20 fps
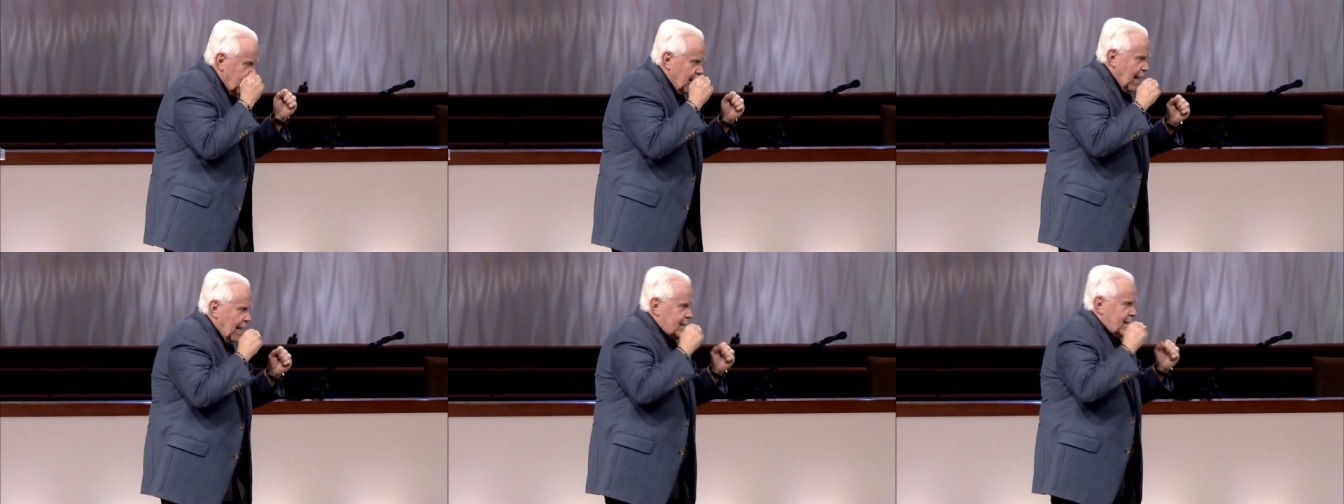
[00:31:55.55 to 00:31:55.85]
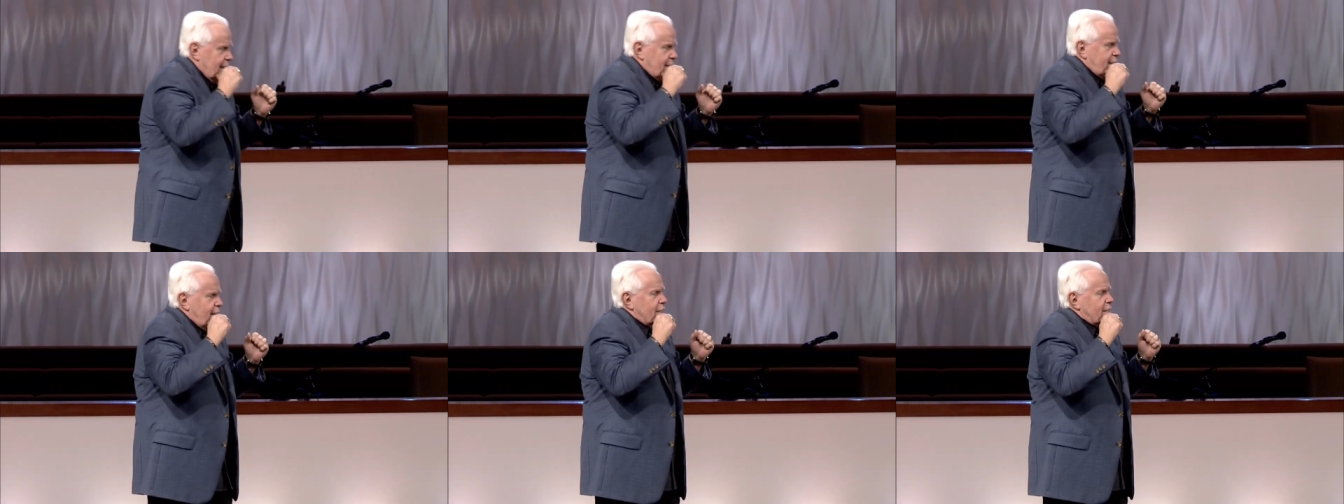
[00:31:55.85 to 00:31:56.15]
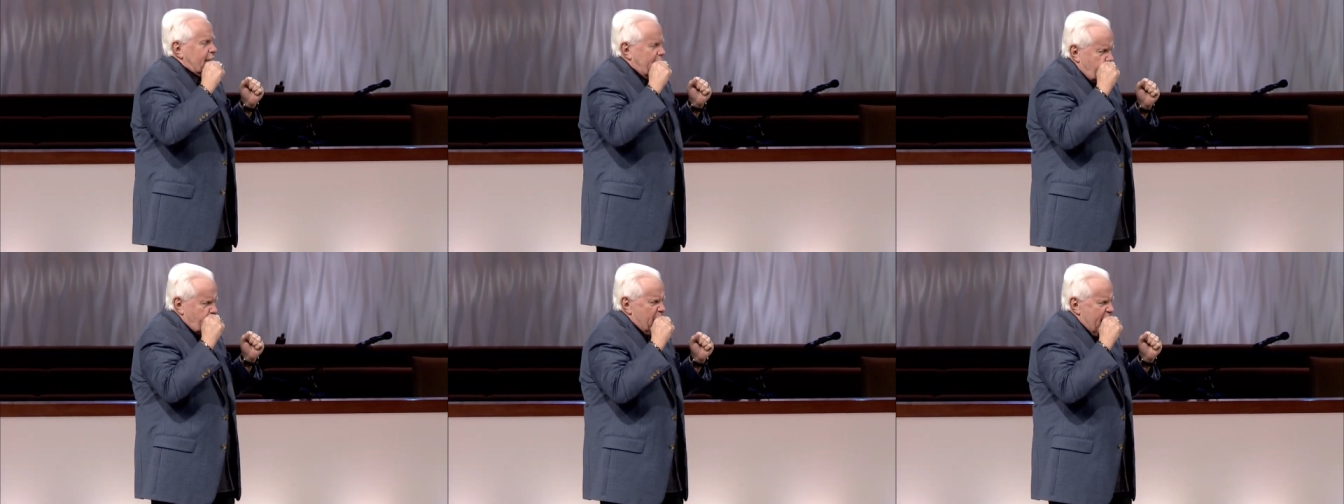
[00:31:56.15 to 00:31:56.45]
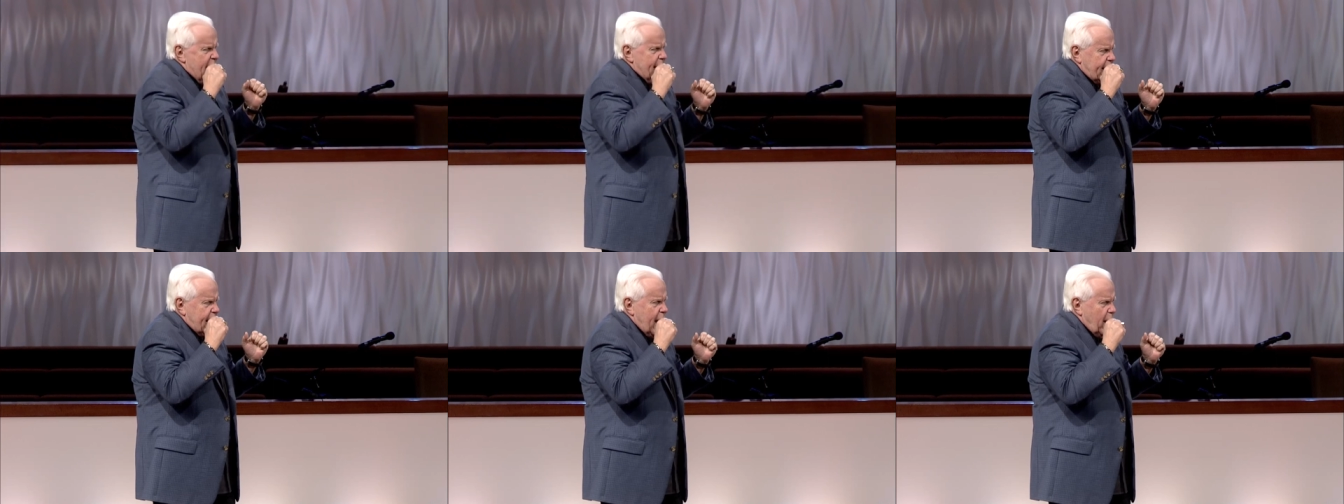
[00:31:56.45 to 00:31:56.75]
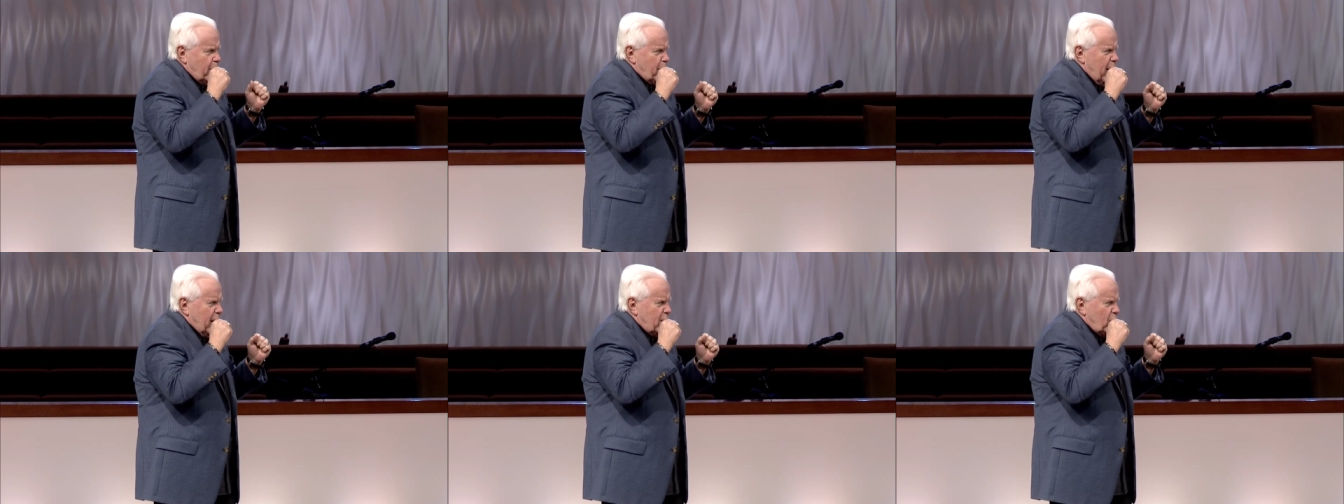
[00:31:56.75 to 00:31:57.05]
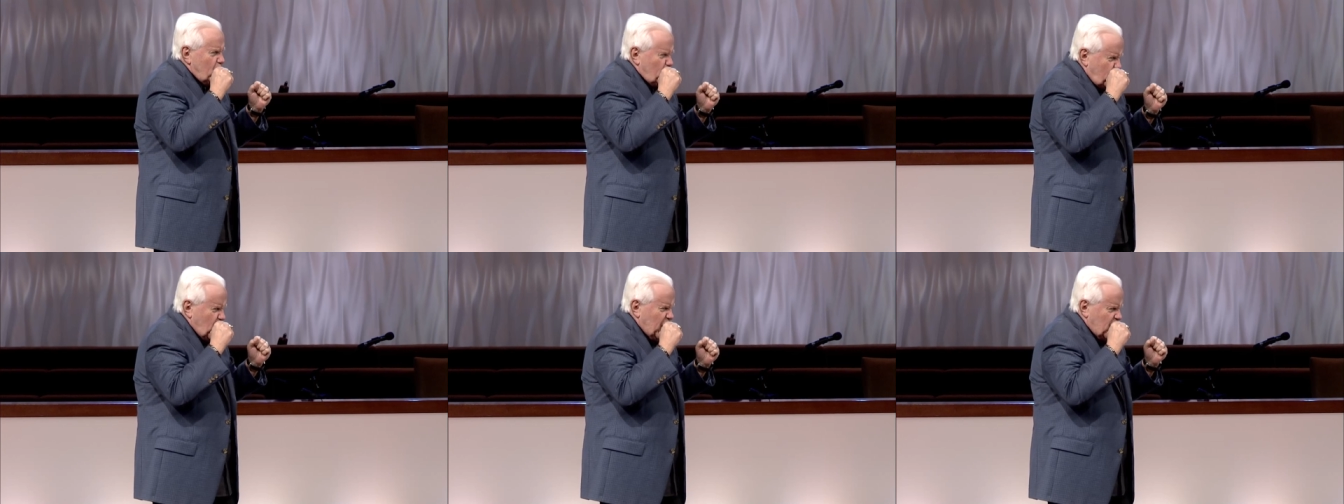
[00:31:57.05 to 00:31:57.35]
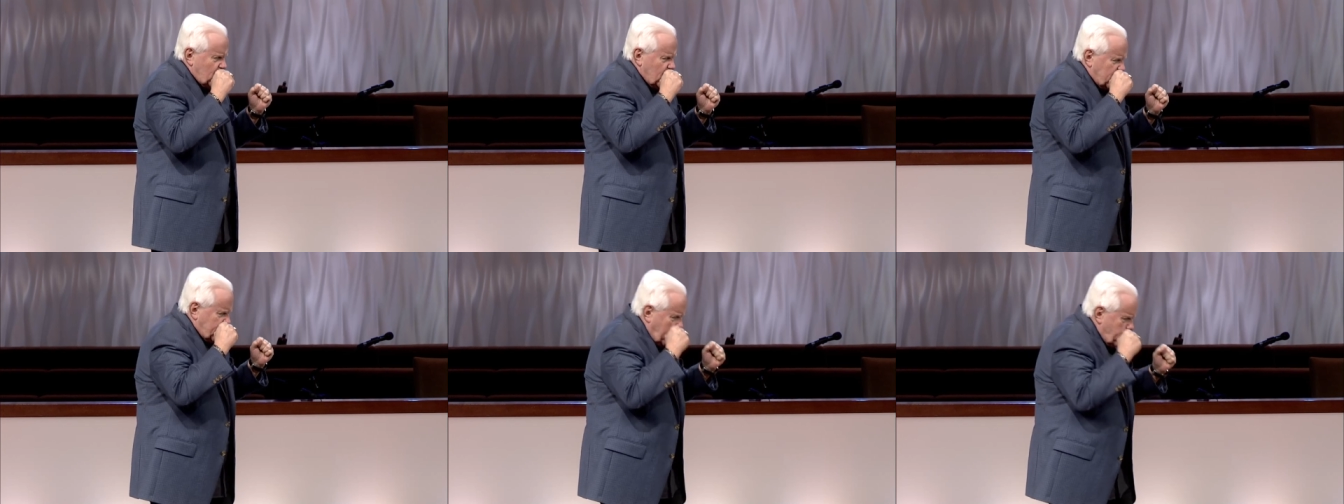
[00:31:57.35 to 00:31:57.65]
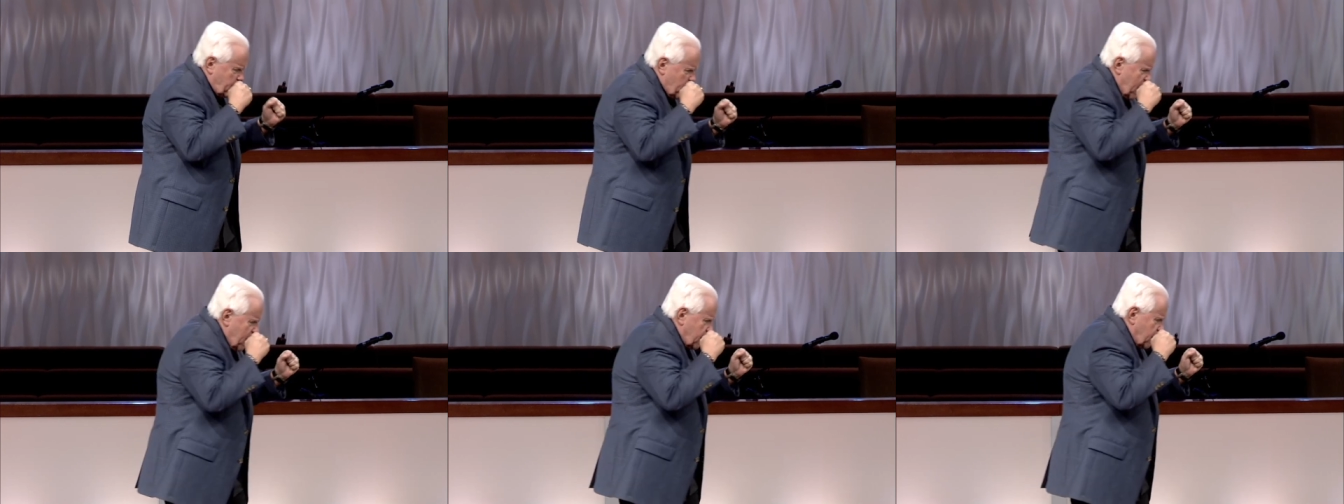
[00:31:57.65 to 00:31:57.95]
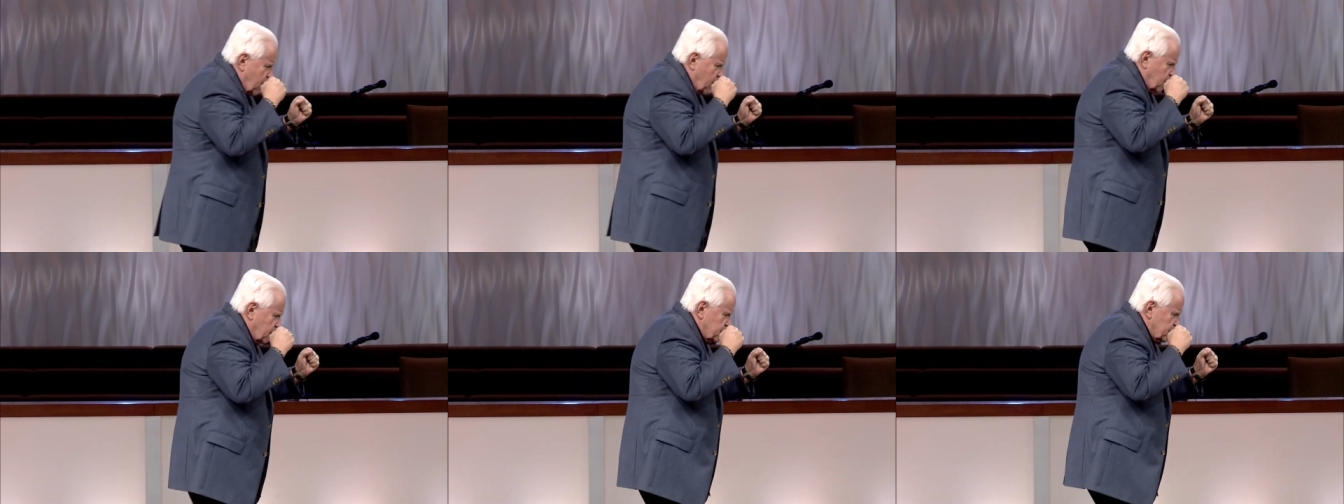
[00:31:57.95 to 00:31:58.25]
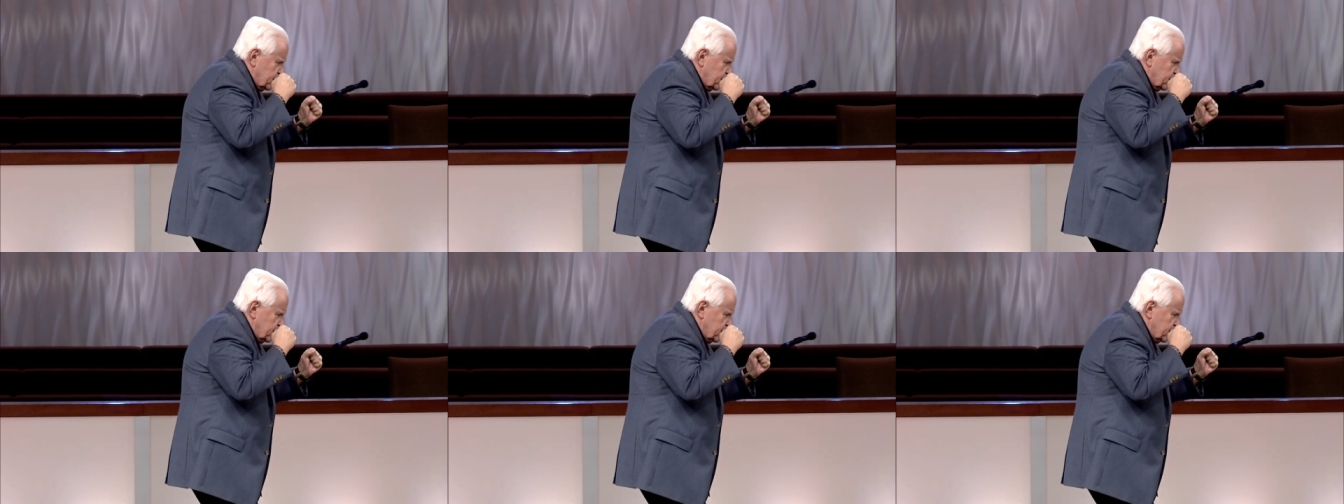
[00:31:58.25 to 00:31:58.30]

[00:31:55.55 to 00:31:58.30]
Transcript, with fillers: I said, Just keep your head down, man. You Jesus, keep your head down.